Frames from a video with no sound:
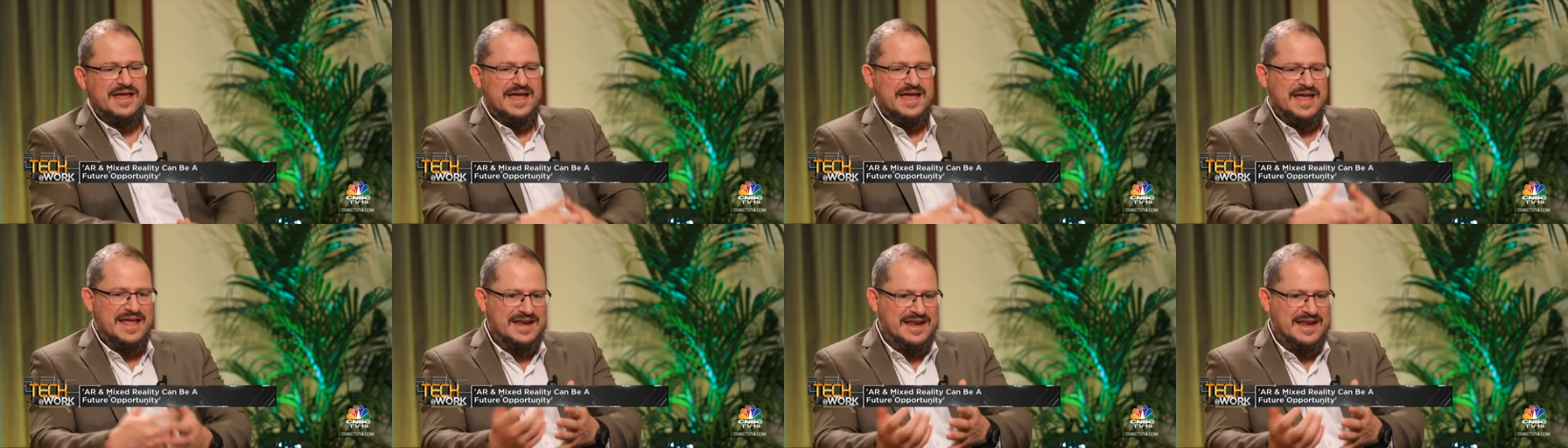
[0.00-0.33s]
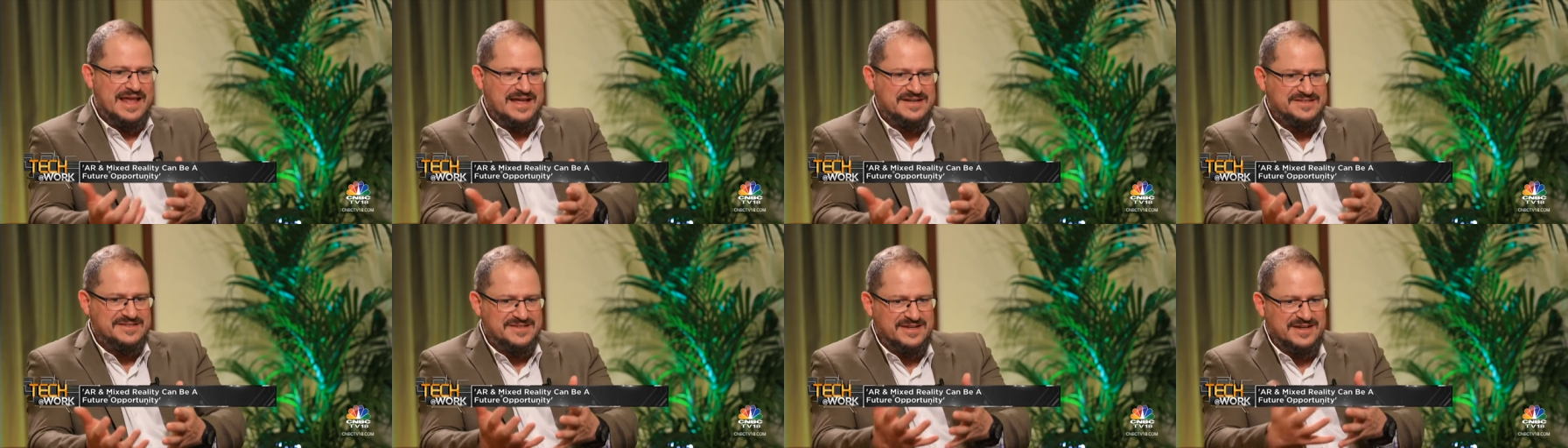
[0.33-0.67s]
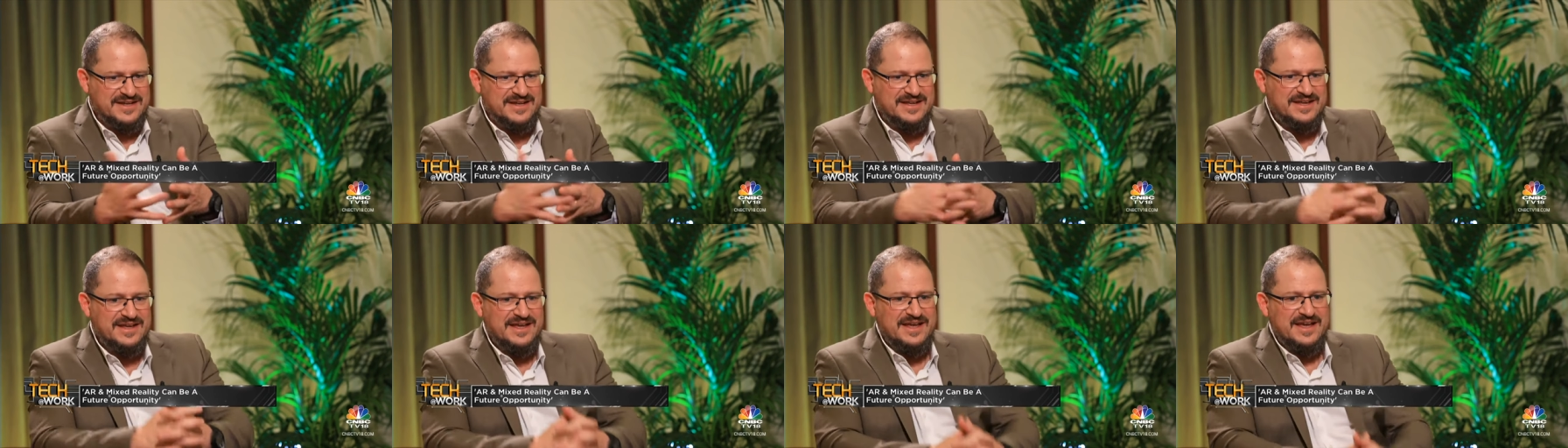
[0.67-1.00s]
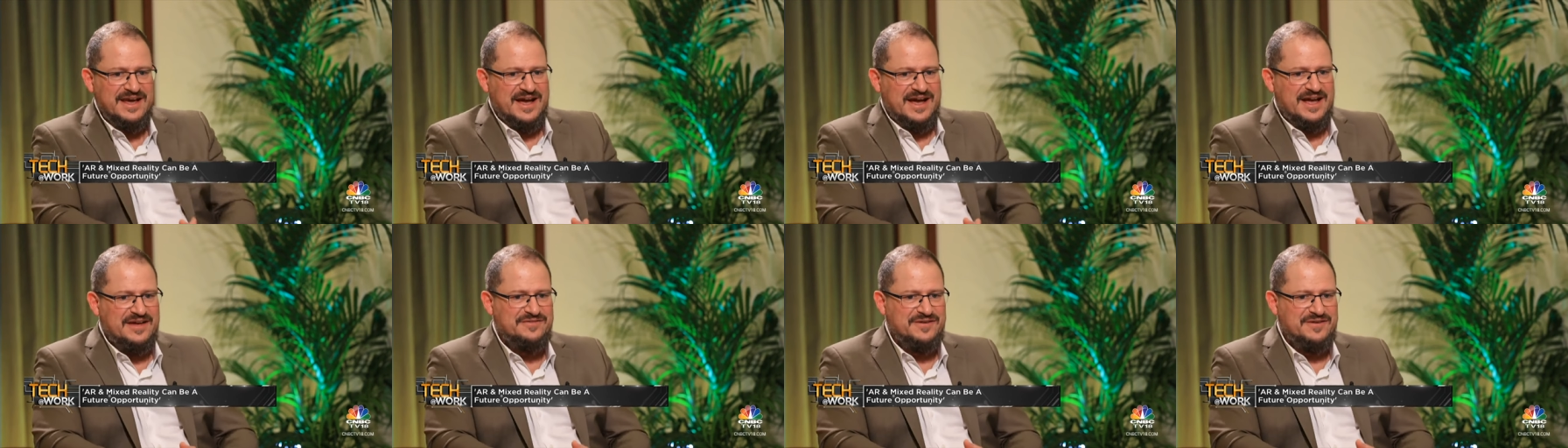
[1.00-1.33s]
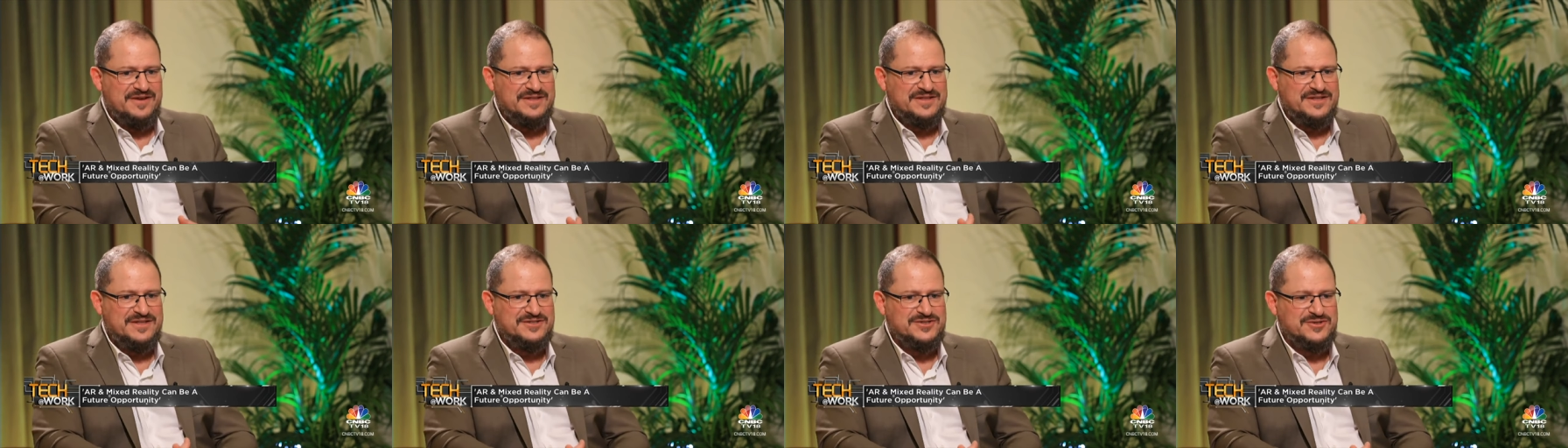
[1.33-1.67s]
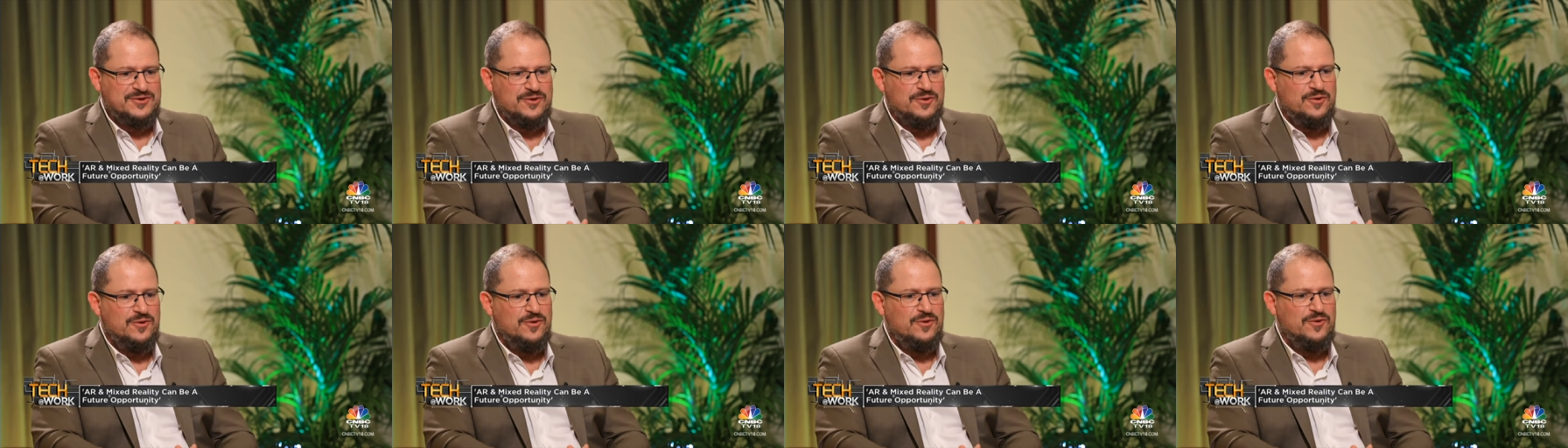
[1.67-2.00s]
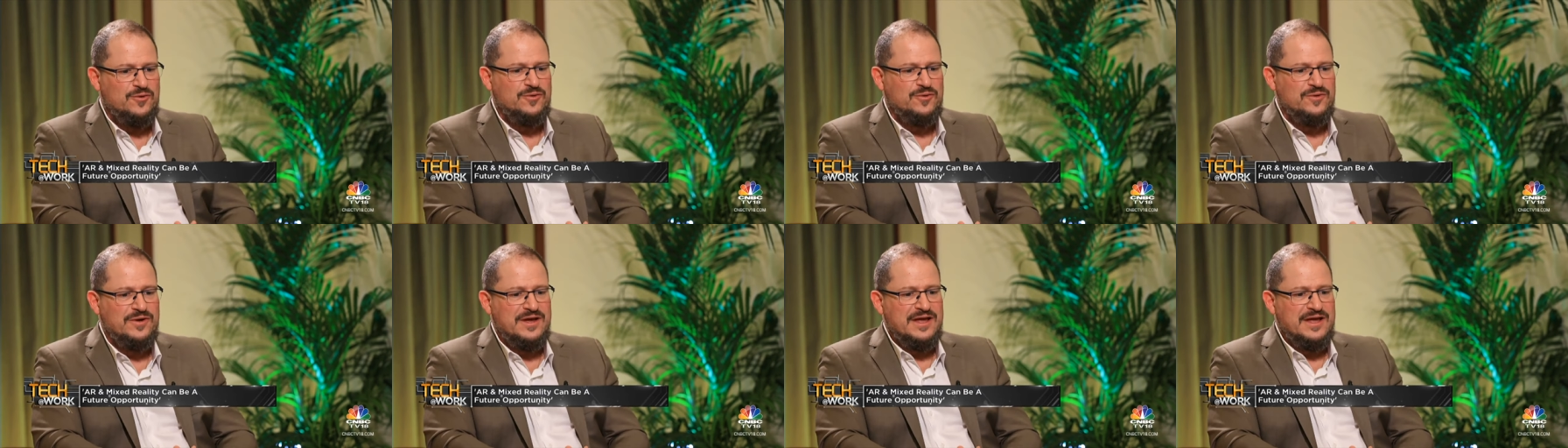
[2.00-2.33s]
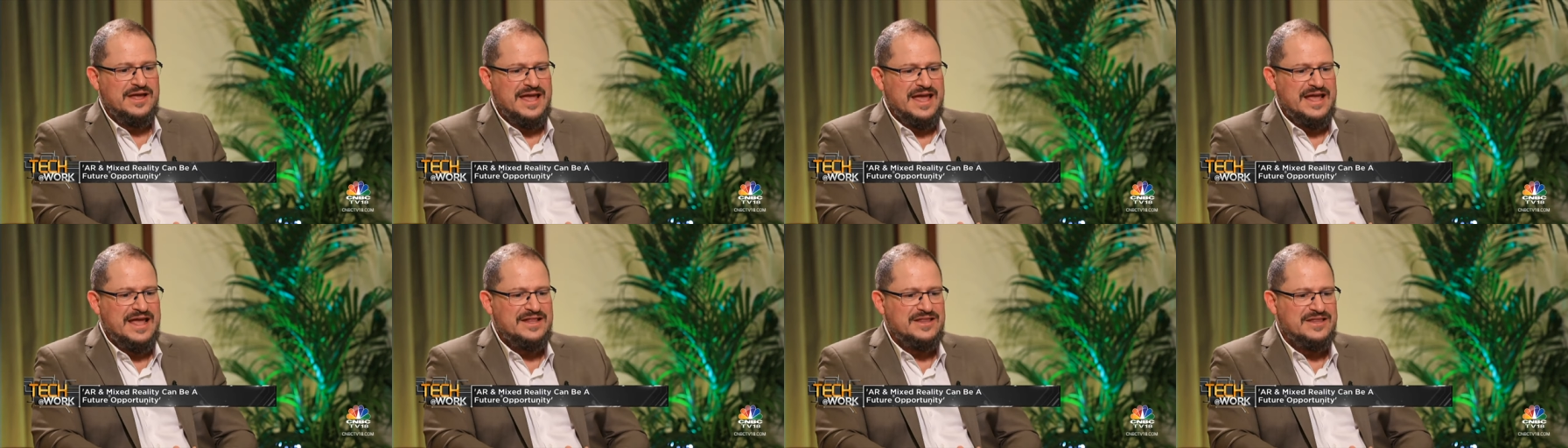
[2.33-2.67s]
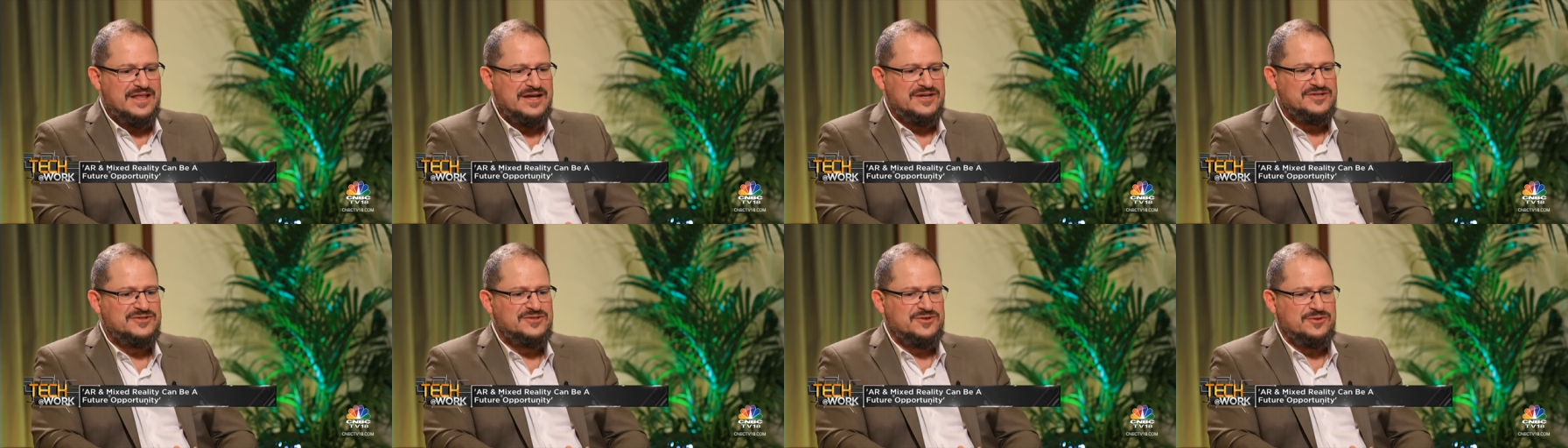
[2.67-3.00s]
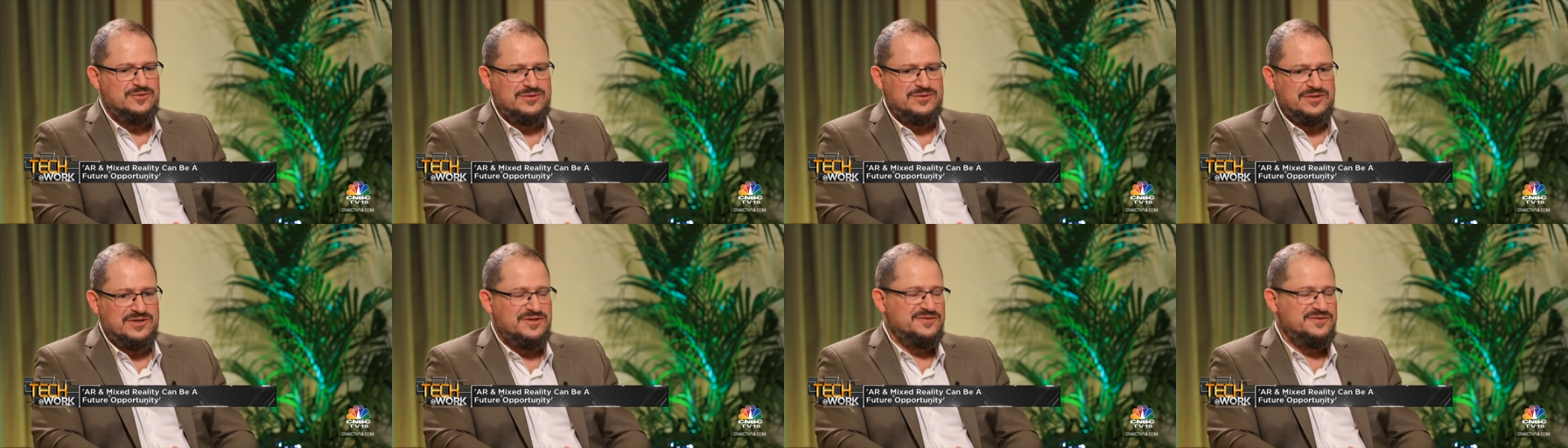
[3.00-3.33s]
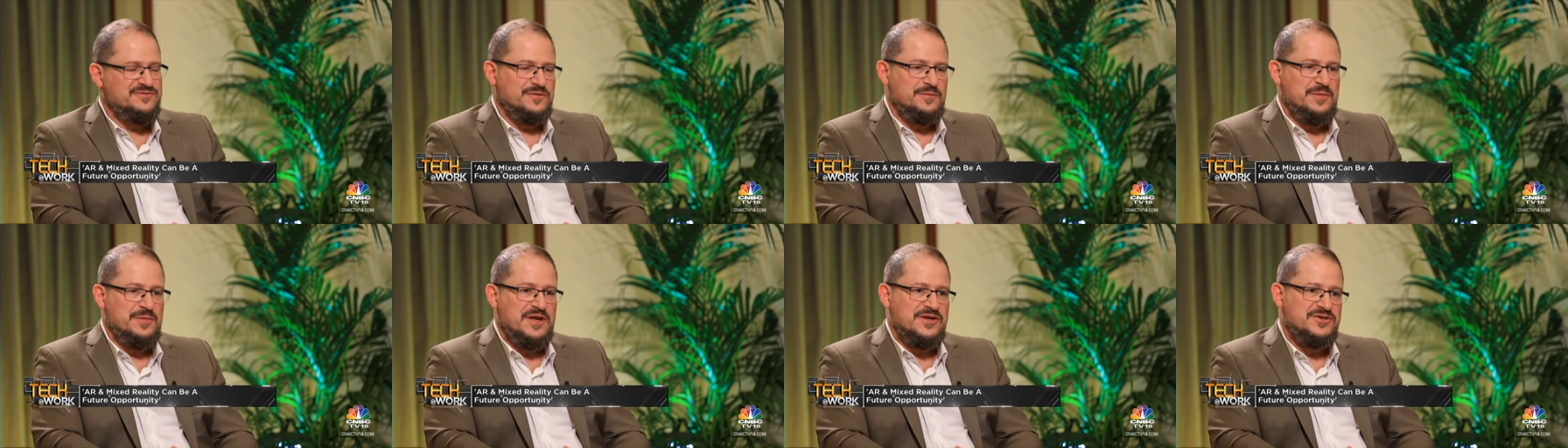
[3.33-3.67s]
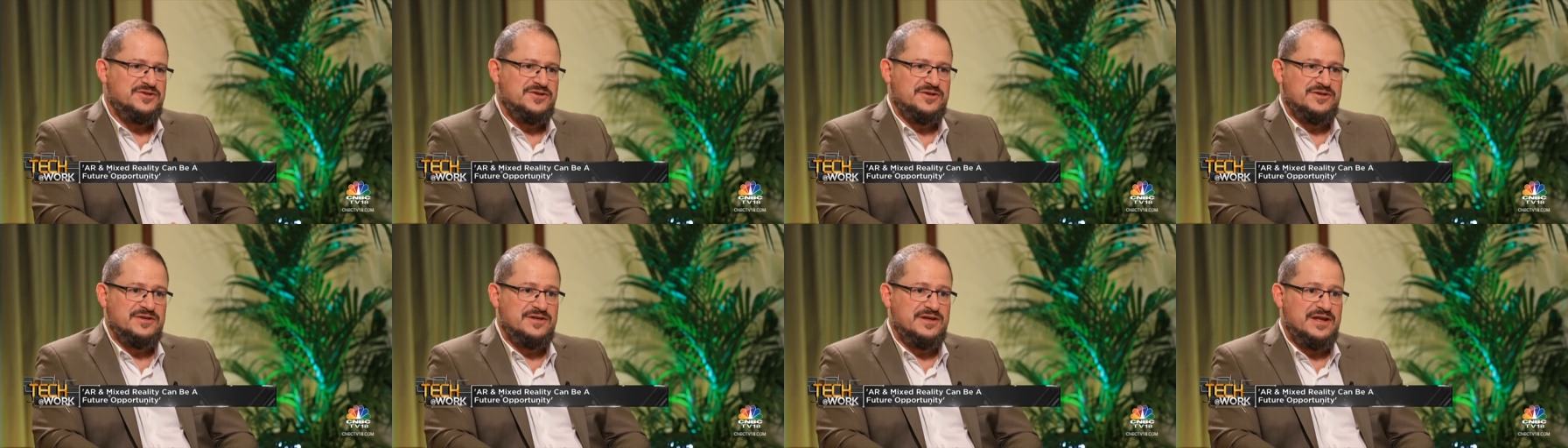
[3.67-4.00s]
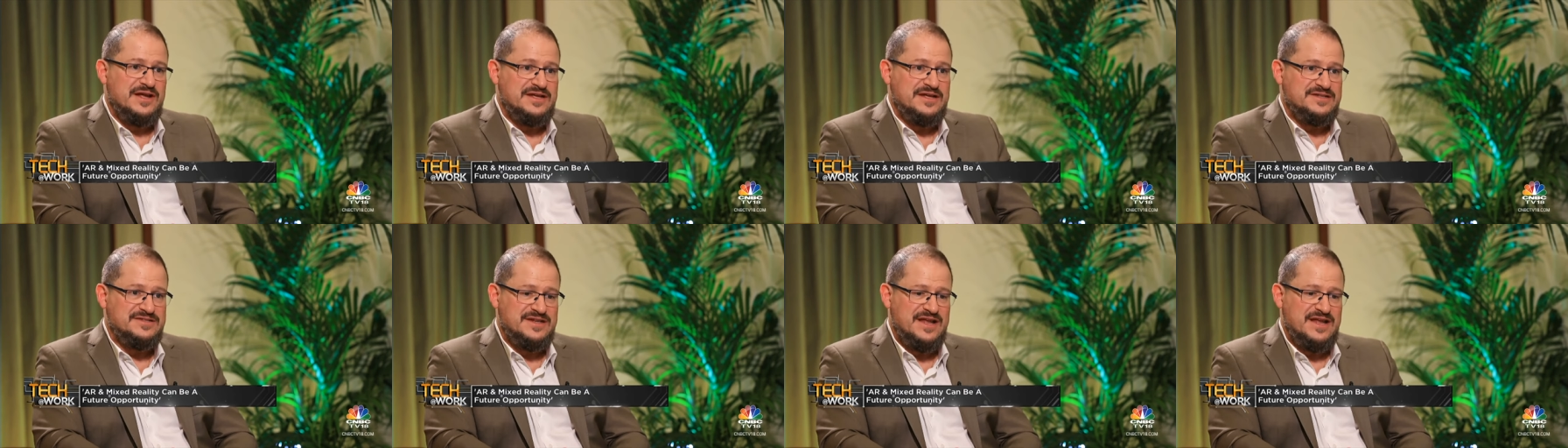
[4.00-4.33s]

And lastly, I think this whole industrial transformation is